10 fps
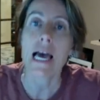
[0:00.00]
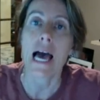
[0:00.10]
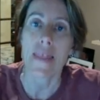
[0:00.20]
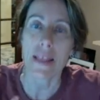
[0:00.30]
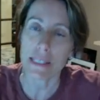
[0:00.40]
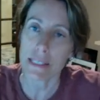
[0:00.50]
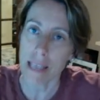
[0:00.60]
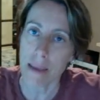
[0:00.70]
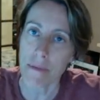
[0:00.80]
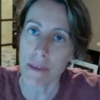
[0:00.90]
And that's the
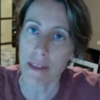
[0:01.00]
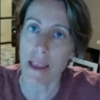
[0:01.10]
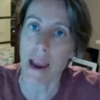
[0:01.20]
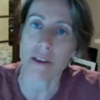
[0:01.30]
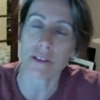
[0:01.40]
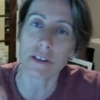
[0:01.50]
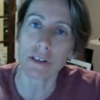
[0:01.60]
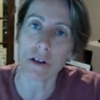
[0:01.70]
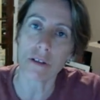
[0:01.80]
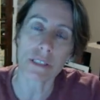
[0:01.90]
same thing there. The
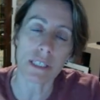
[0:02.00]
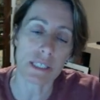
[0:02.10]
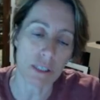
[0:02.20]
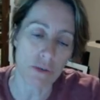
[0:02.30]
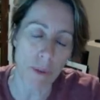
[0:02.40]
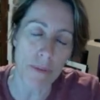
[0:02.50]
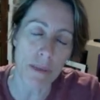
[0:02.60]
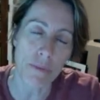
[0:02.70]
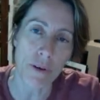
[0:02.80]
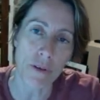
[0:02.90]
salt is
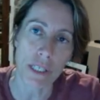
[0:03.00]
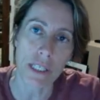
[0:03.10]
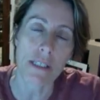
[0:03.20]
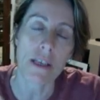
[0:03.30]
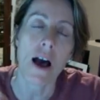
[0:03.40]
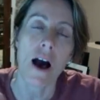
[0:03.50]
disrupting proteins,